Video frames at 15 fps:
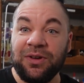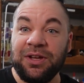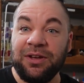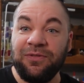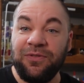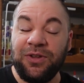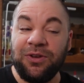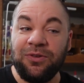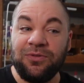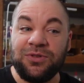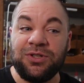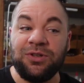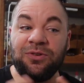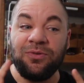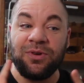if you
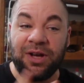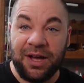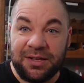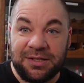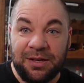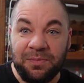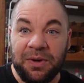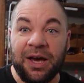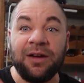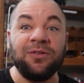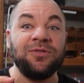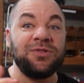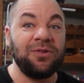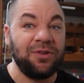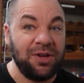do custom
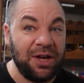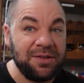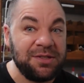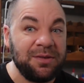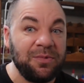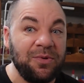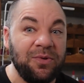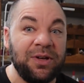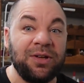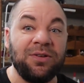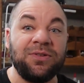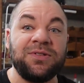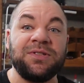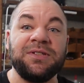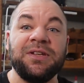patterns or custom
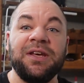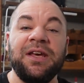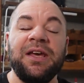quilts